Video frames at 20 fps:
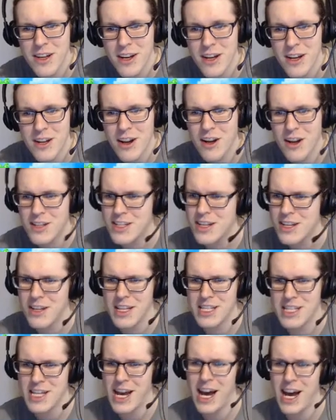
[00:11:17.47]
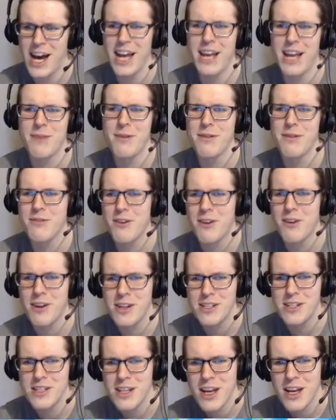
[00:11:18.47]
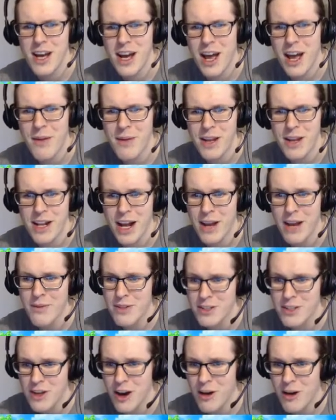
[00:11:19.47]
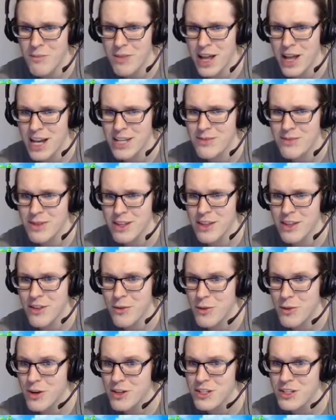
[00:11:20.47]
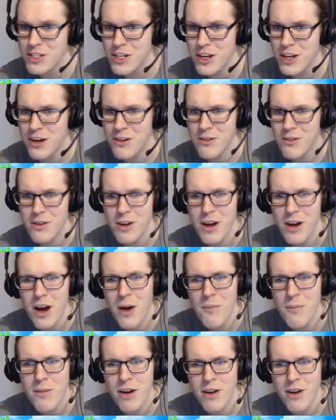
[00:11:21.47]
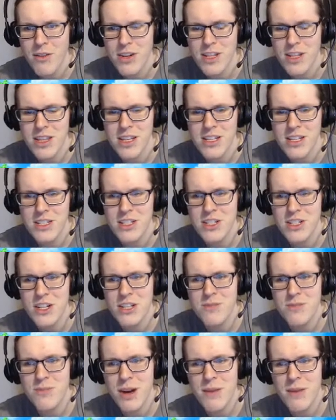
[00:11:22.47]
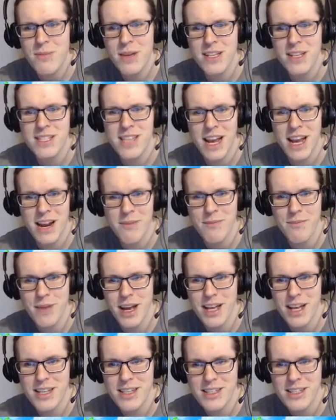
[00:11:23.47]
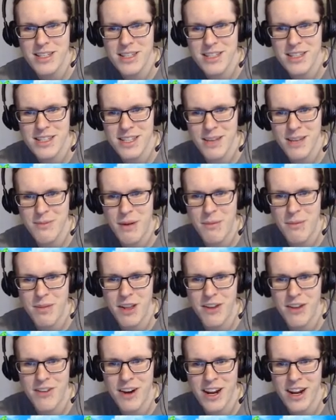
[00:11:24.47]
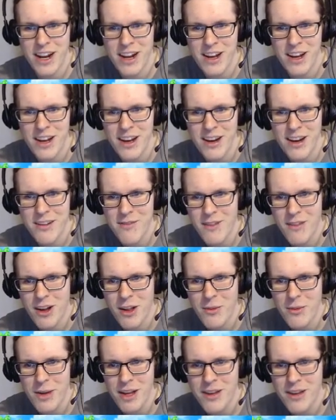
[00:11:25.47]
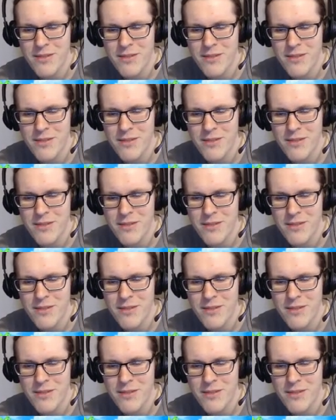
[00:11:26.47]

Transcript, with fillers: Not as skilled as I am, of course. I mean, I am the top blacksmith in the world, you know. But whoever did this just might be second best. Let's get my blood running. Follow me.